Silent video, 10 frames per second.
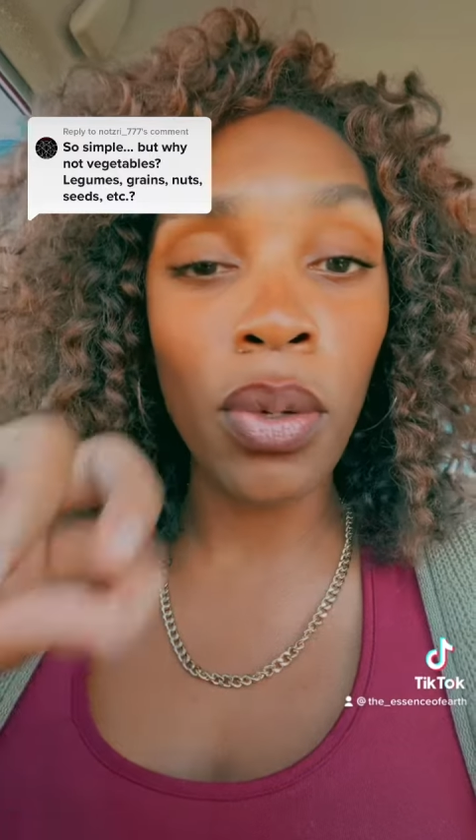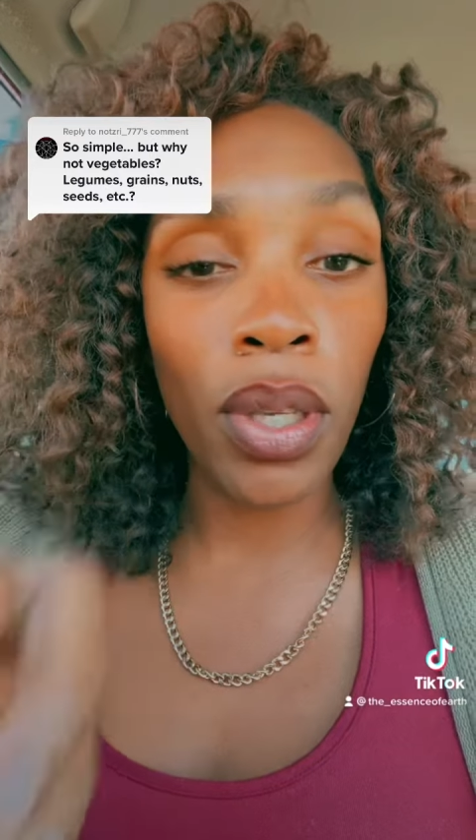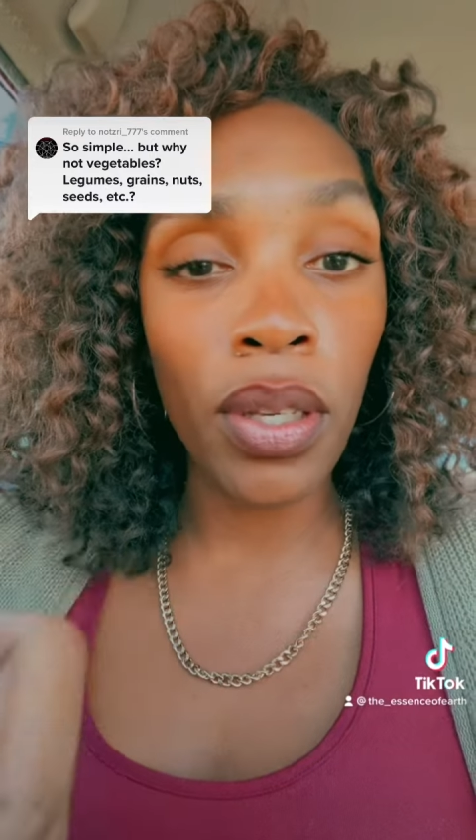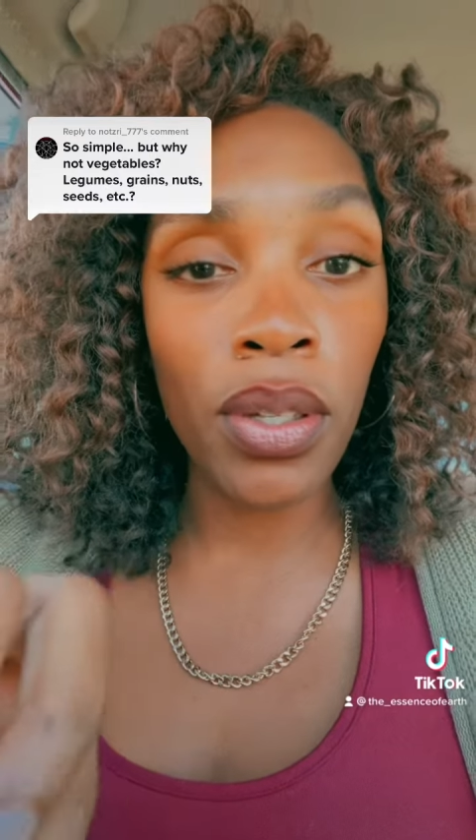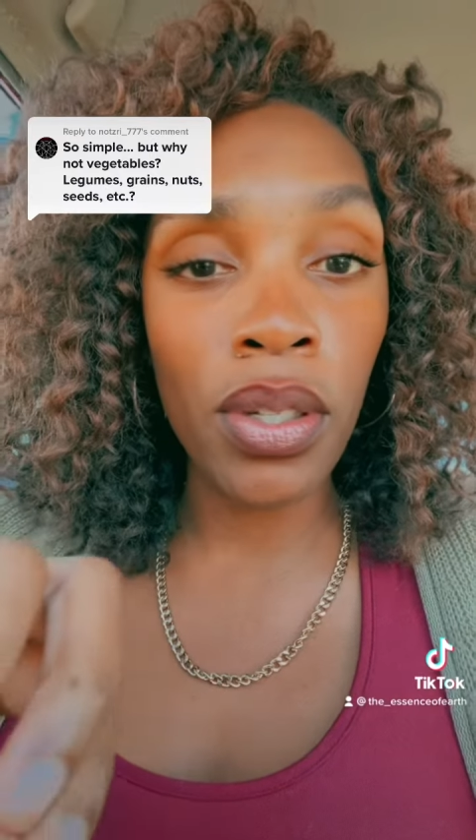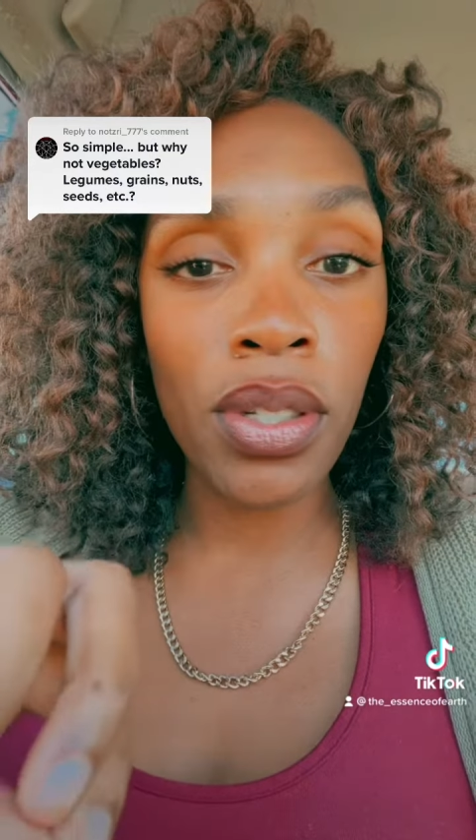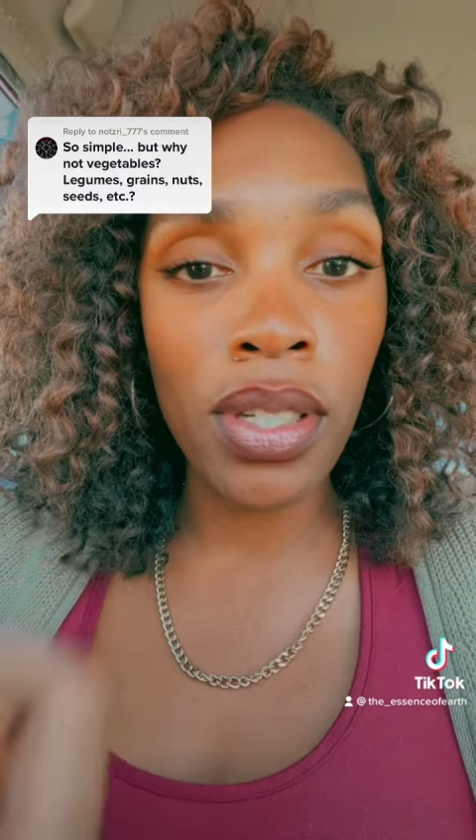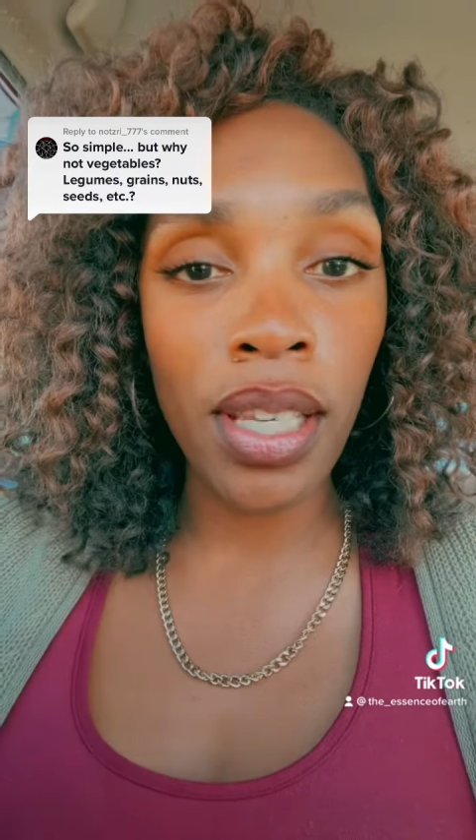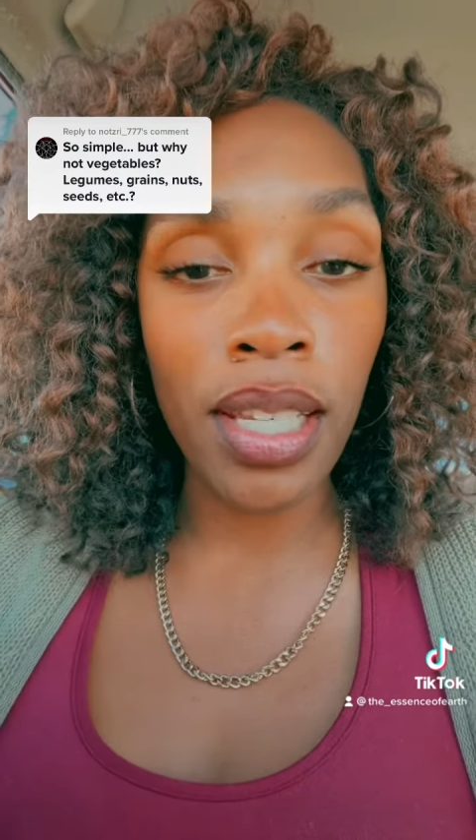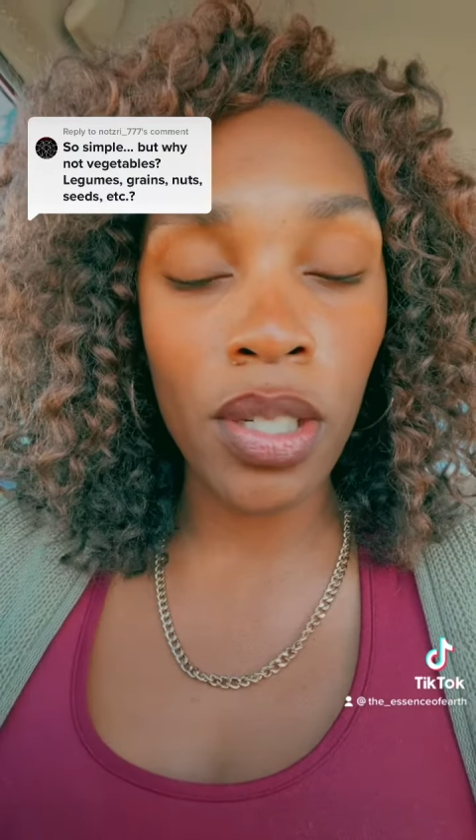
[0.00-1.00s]
quicker
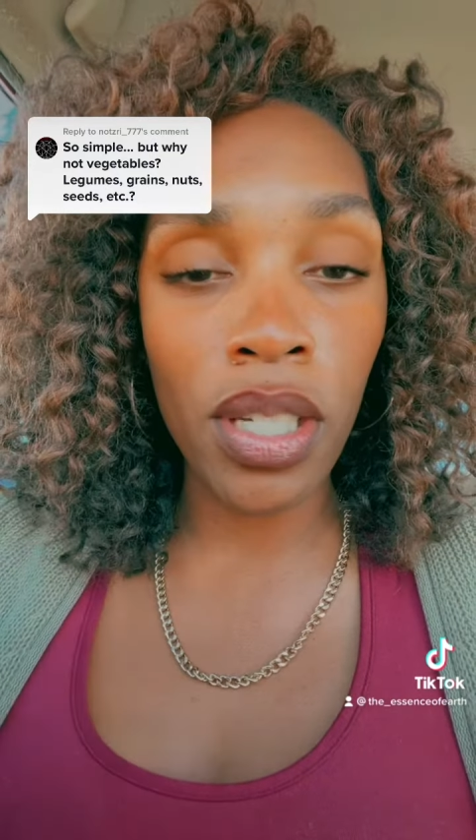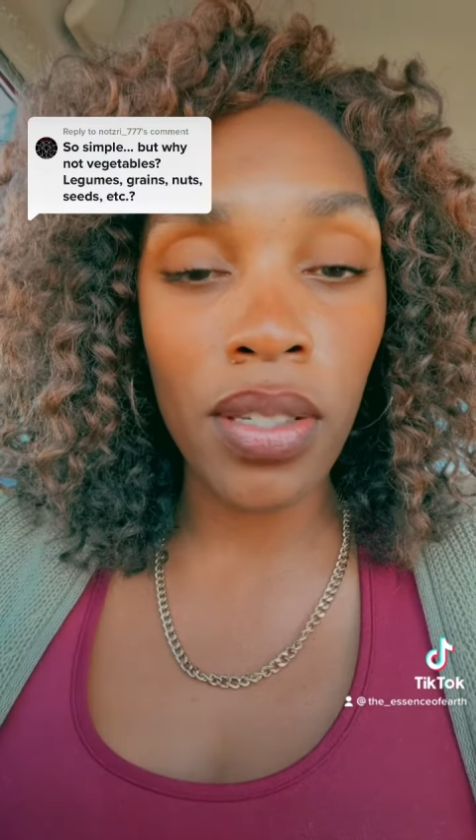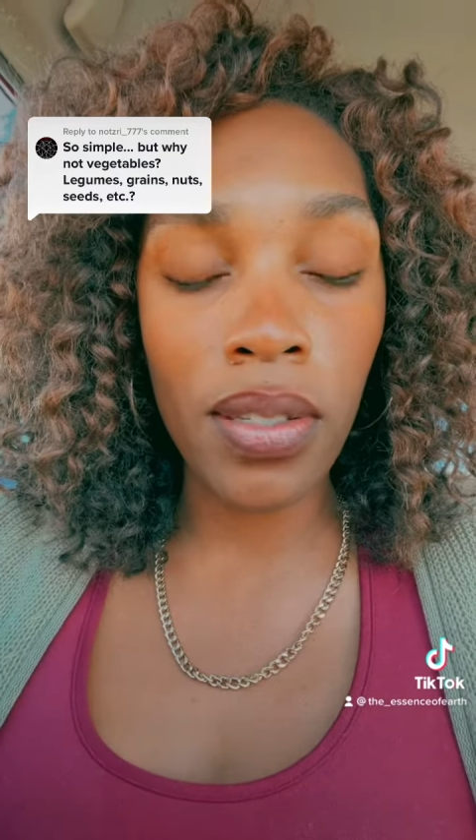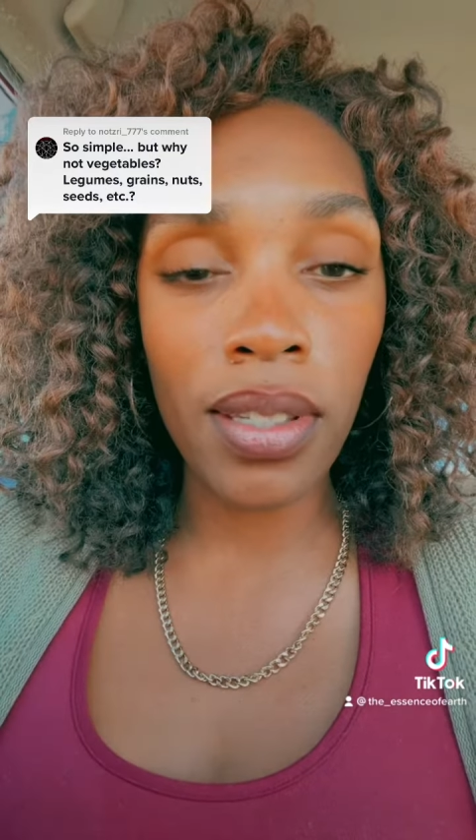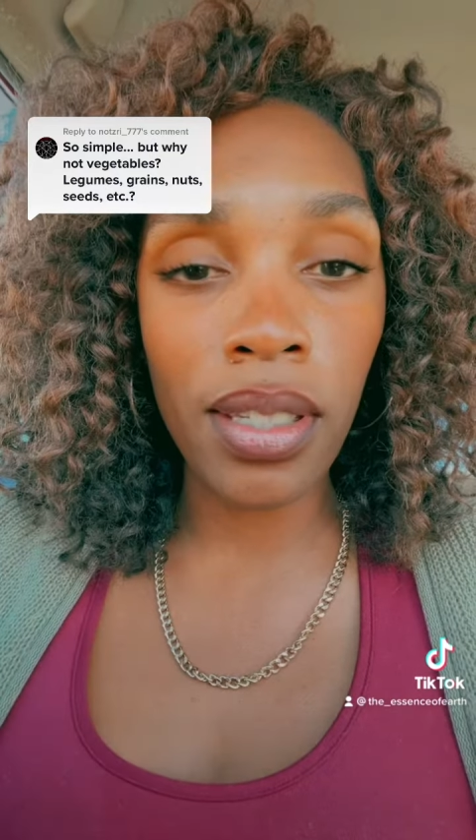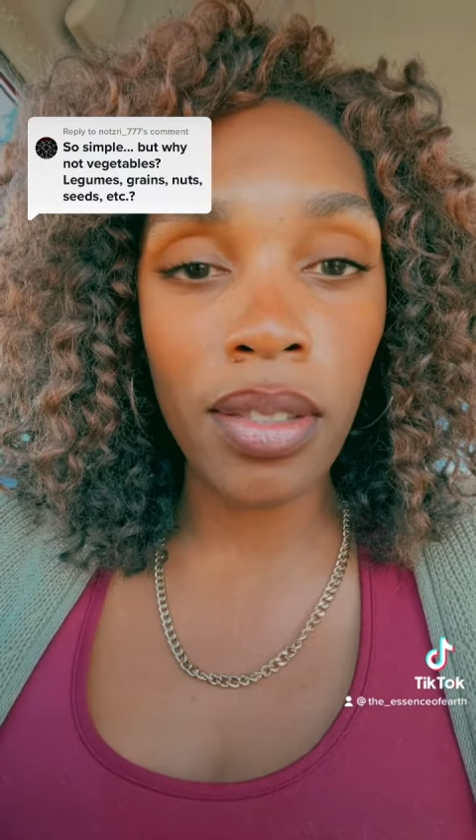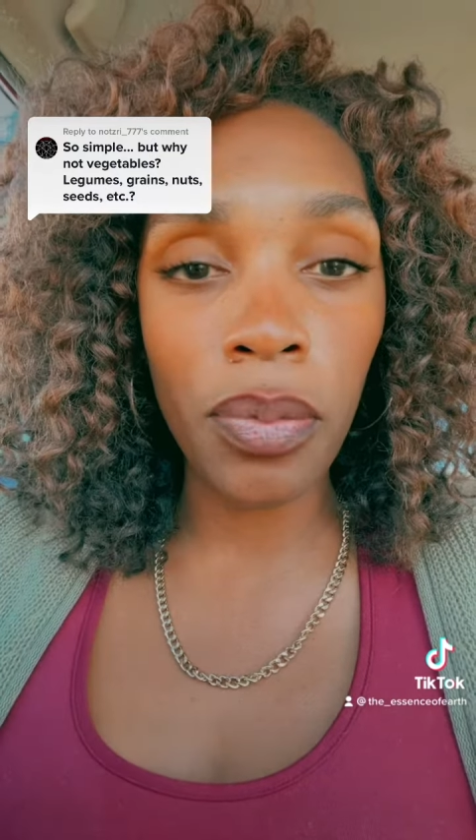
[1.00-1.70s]
to digest.